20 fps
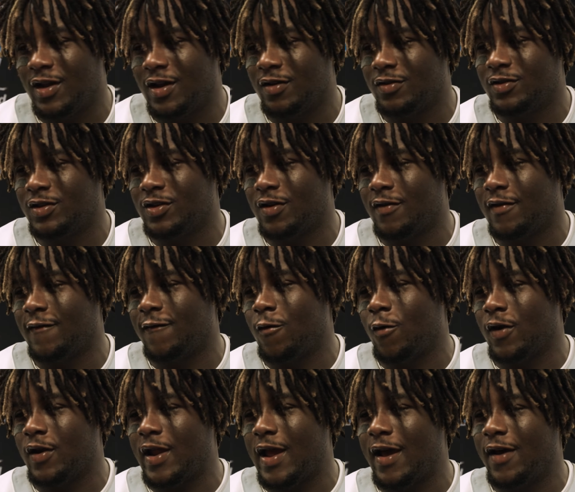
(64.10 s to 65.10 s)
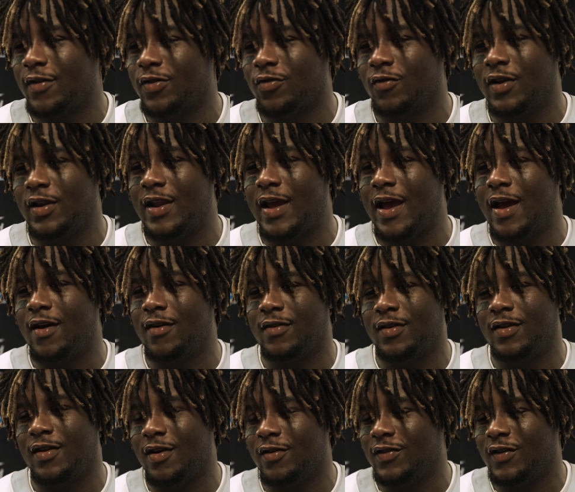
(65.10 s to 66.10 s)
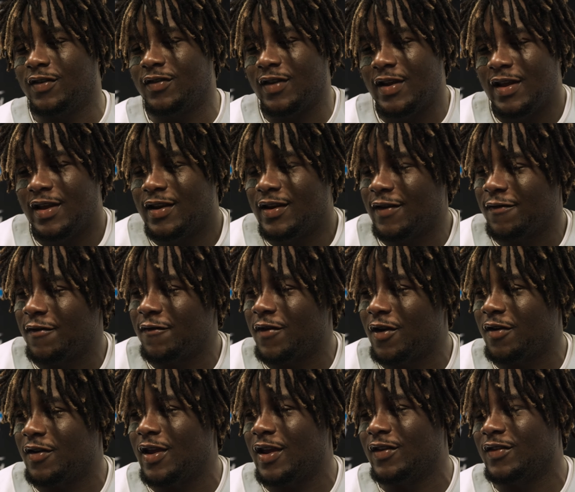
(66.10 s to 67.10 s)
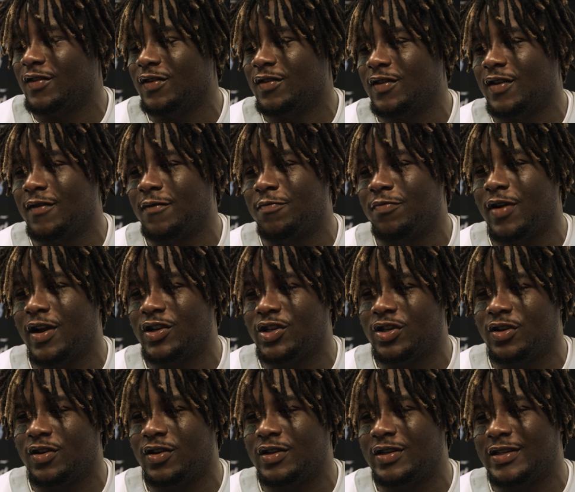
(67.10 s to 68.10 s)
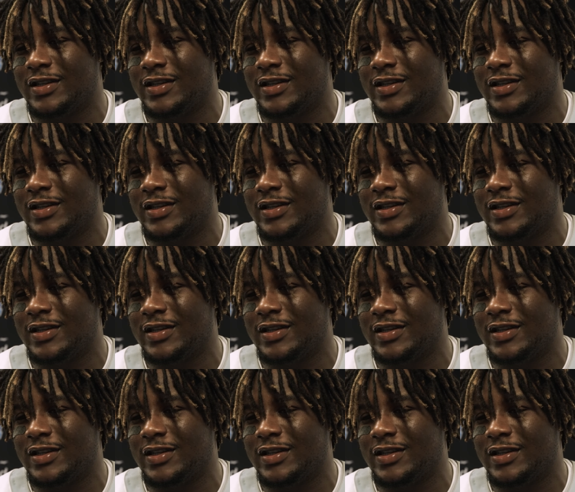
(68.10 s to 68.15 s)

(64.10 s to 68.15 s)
you know, showing four down, three down, you know, just different variations of pressure,